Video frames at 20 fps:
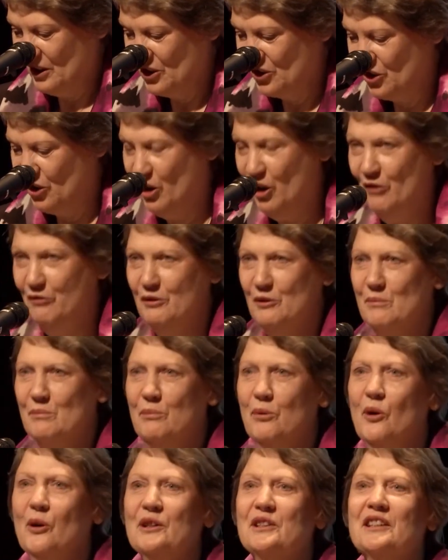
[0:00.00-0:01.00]
is often
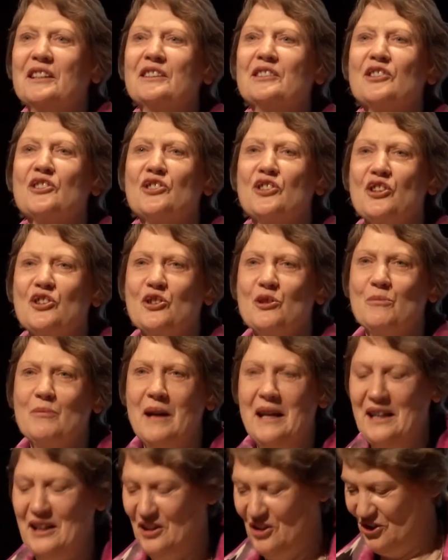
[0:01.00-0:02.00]
pointing decision
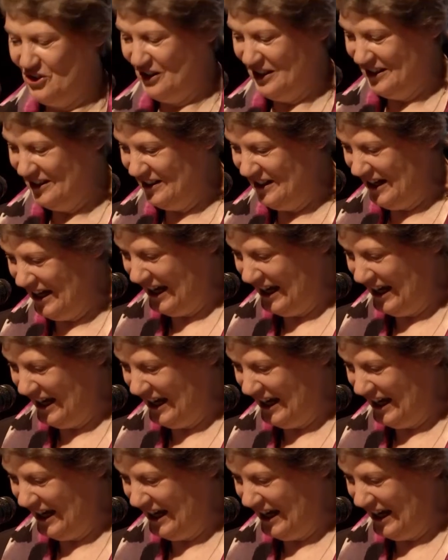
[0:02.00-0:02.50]
makers in